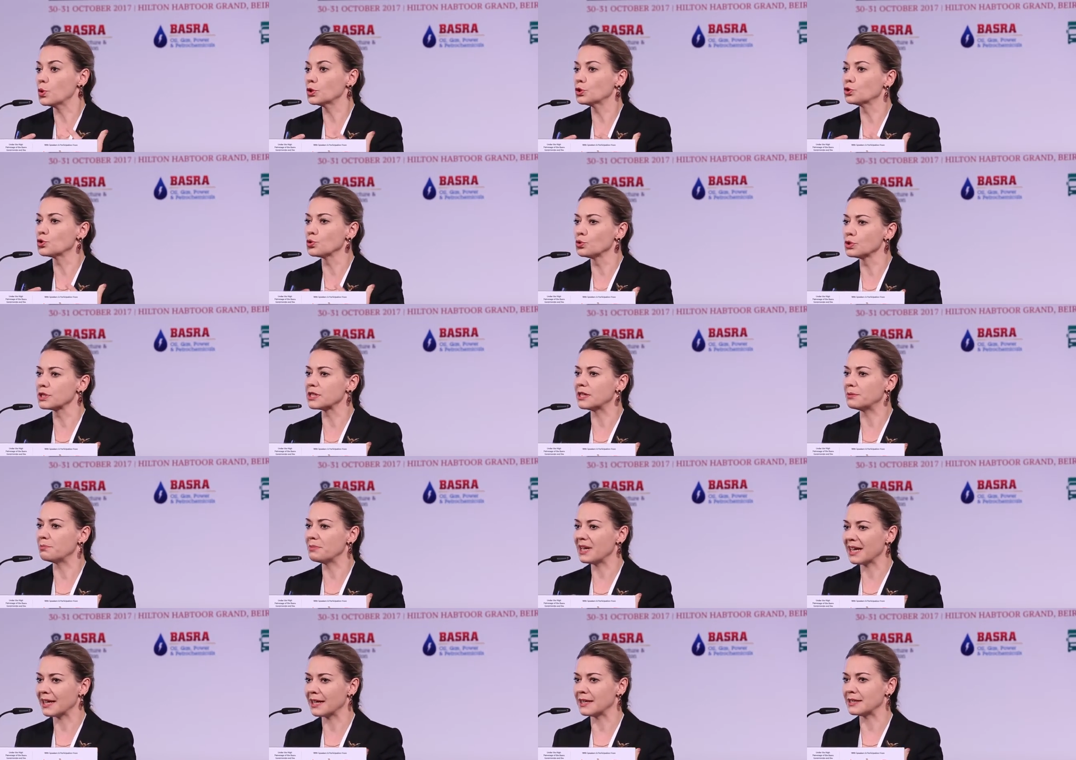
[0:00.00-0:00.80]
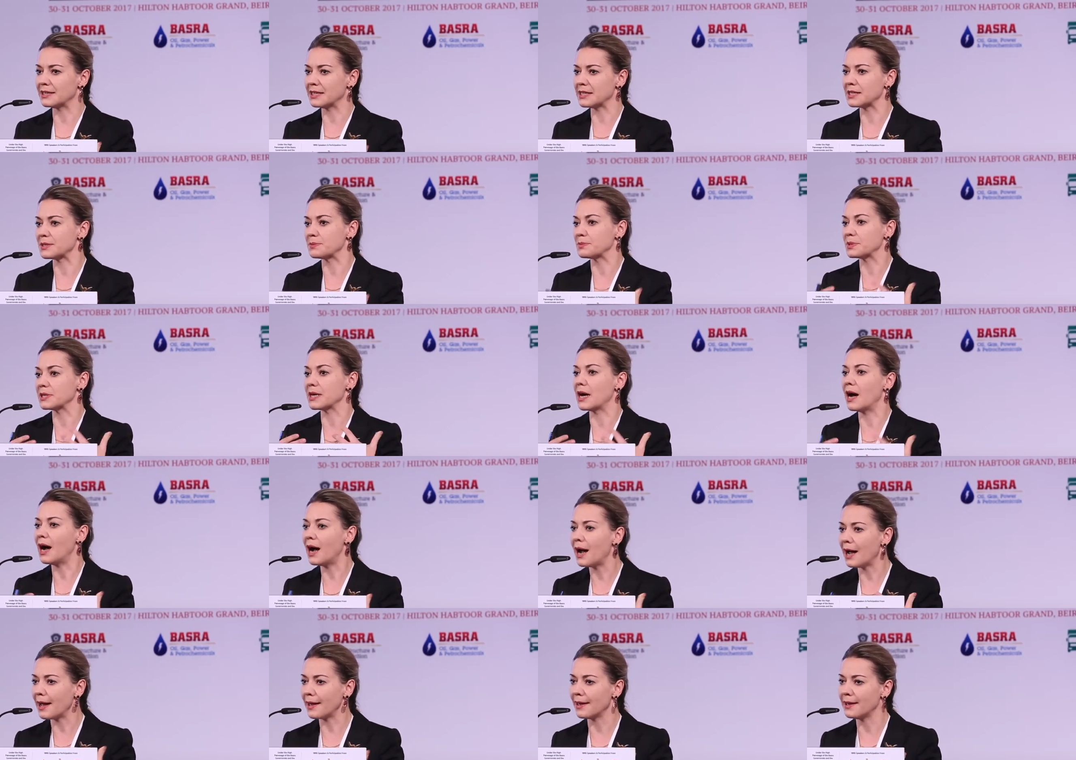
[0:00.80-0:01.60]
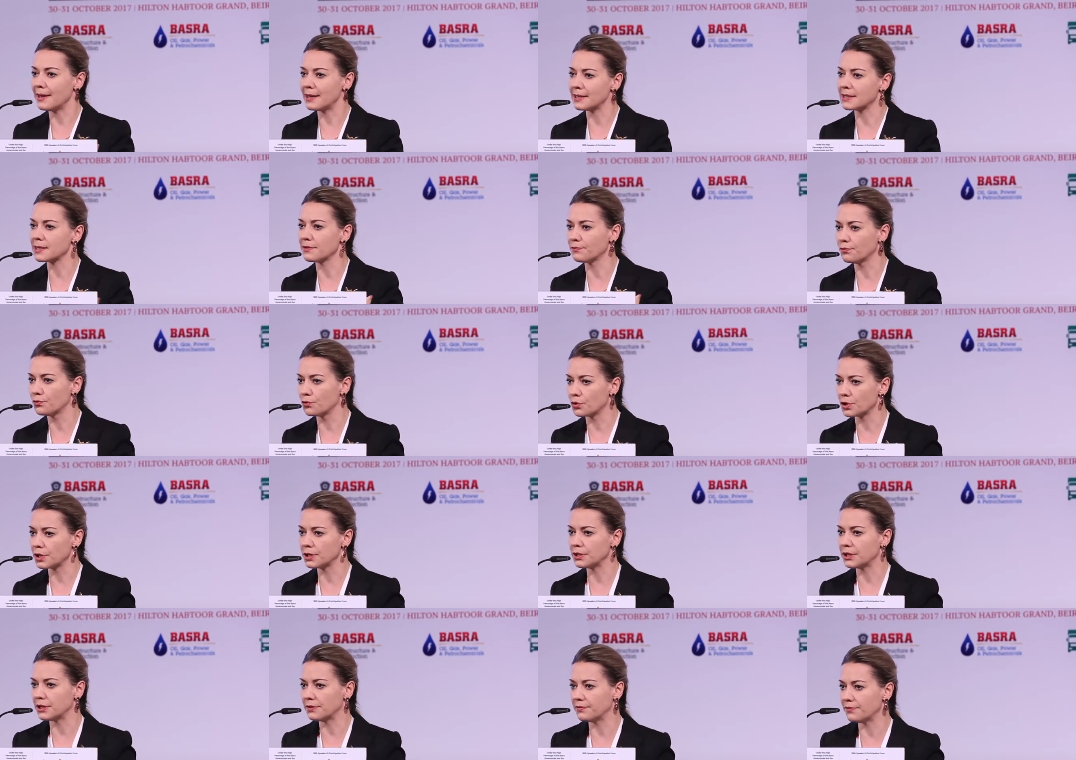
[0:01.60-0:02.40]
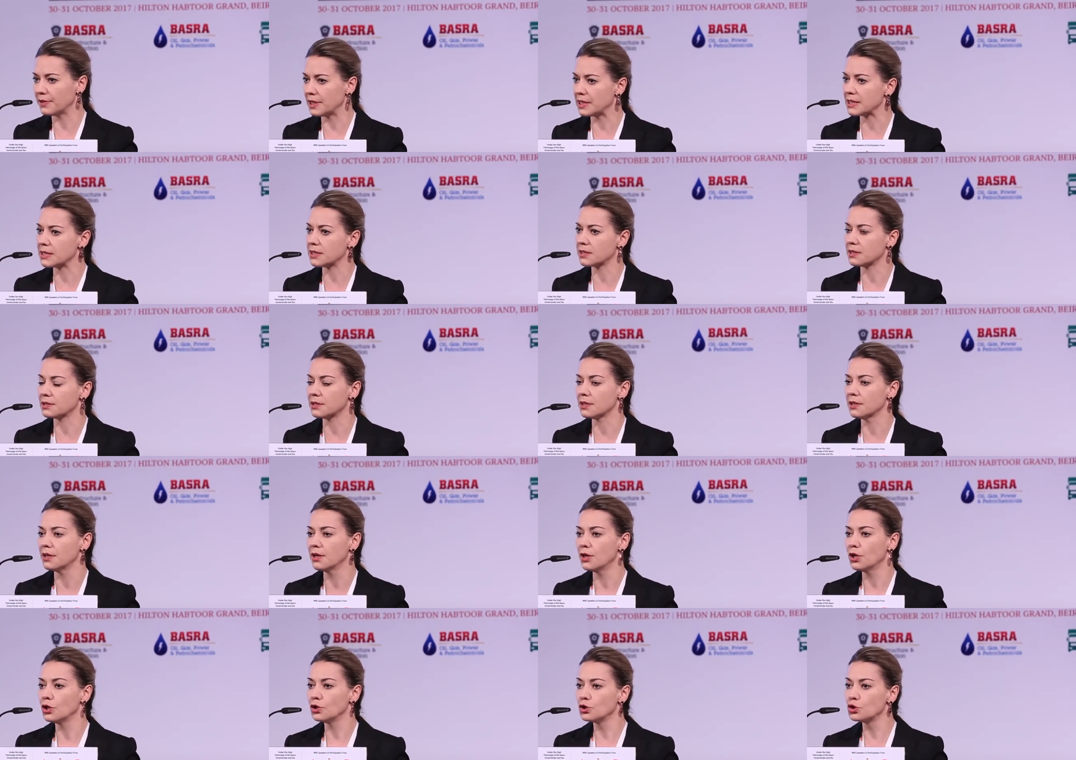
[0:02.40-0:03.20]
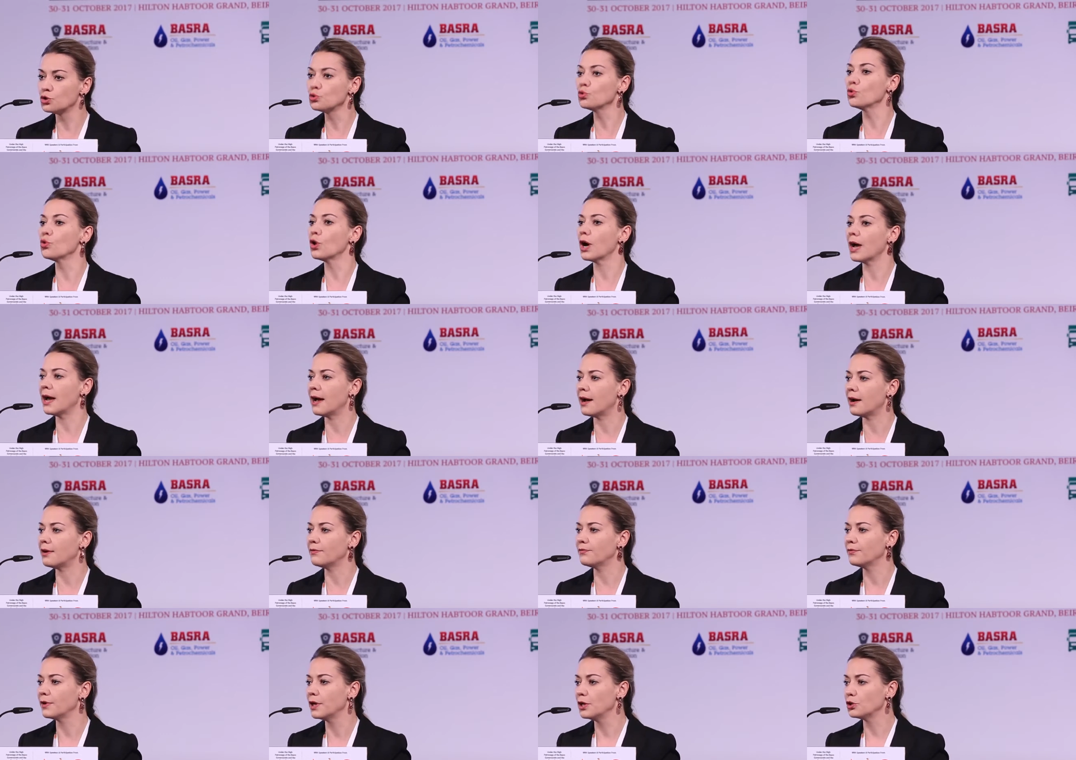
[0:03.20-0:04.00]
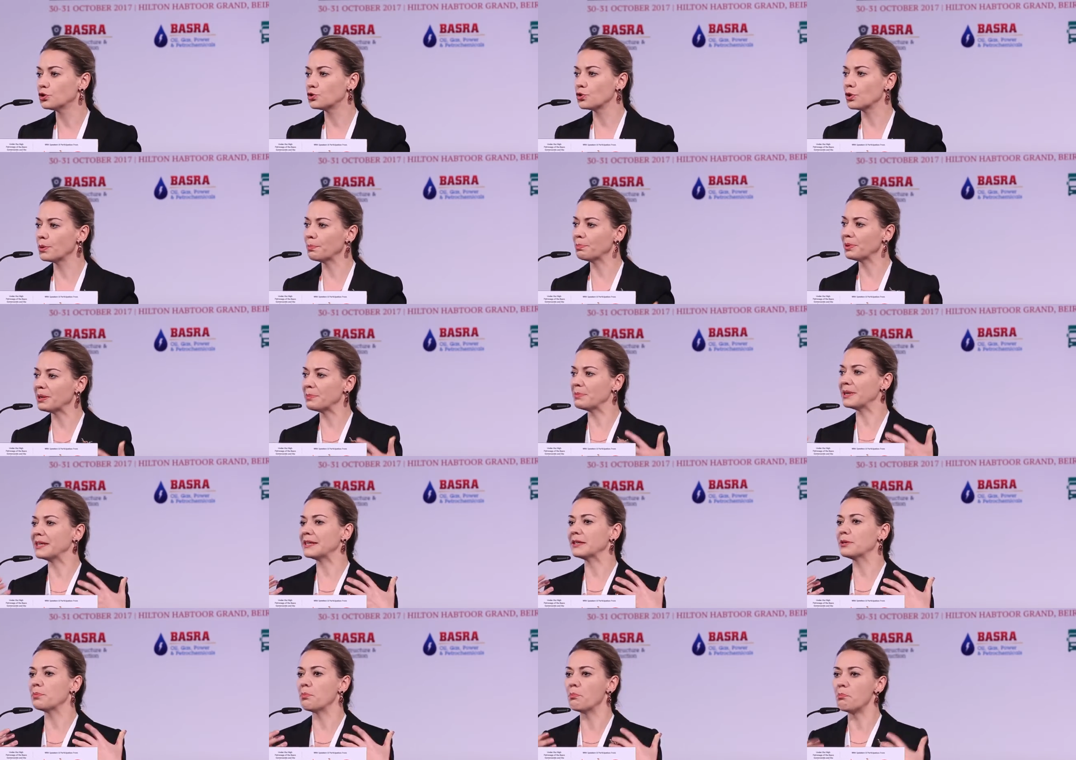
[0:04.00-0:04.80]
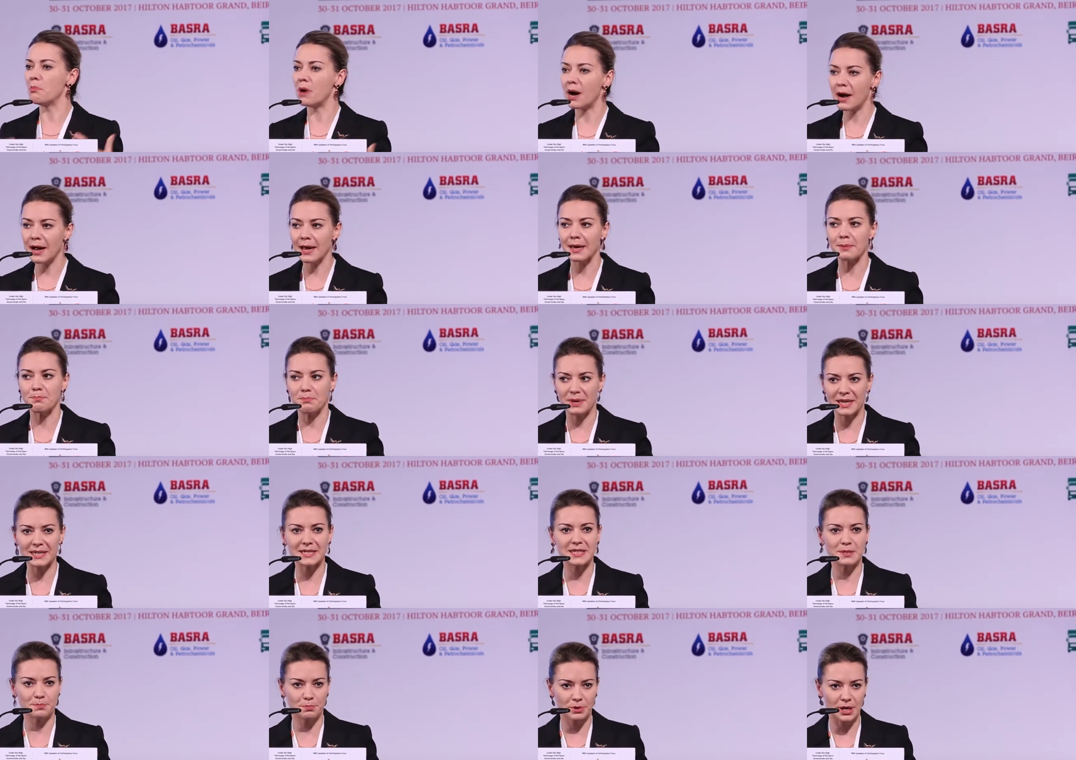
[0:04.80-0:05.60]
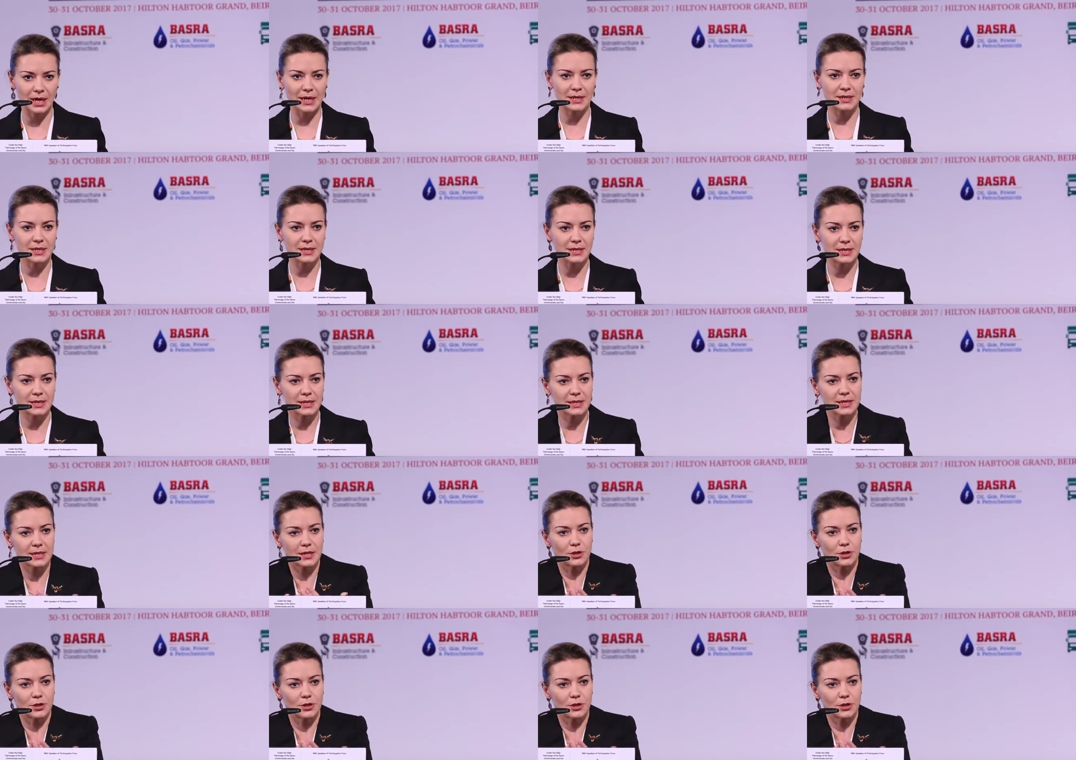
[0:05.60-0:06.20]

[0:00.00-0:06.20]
tools and mechanisms I, as a foreign investor, do have to implement my best practices